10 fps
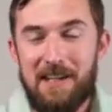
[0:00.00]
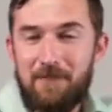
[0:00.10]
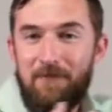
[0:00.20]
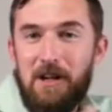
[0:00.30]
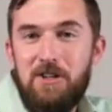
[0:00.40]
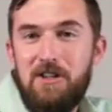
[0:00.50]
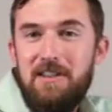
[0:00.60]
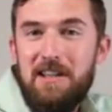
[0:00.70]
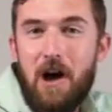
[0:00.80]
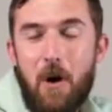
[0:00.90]
The fish in
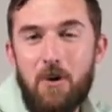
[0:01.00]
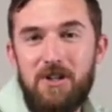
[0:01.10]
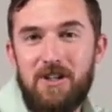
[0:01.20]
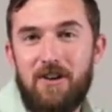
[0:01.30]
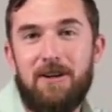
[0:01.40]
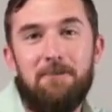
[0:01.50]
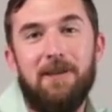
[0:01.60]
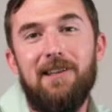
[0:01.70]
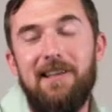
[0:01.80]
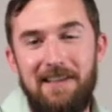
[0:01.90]
the ocean are
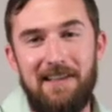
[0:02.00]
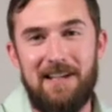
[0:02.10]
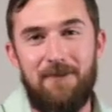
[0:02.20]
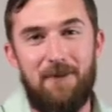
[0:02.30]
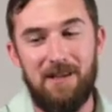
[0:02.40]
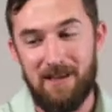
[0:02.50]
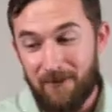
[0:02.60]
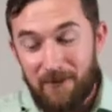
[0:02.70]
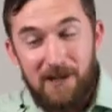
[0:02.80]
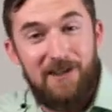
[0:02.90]
completely different than
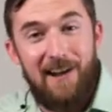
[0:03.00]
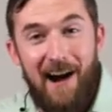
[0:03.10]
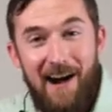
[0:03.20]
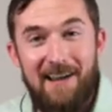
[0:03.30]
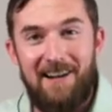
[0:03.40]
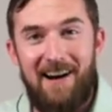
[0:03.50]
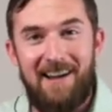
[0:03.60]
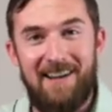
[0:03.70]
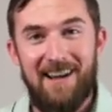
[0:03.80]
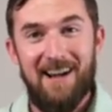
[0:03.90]
the fish that I caught.